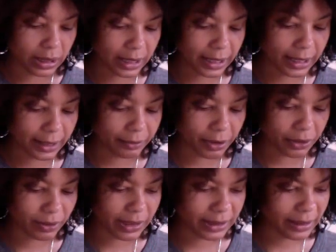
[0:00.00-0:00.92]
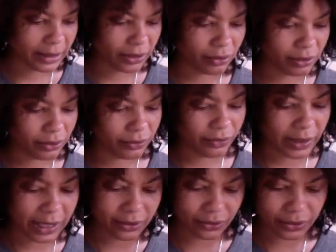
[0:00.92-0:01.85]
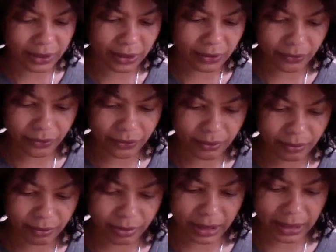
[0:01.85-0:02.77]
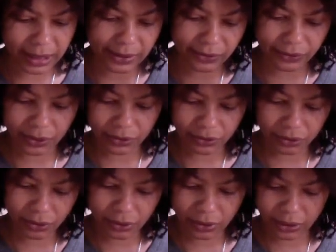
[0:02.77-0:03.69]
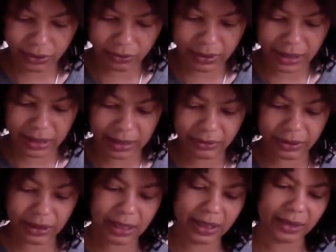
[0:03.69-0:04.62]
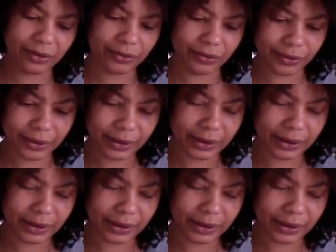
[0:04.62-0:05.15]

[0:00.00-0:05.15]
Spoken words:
Otherwise, I think you could find yourself being out of control in a way that would kind of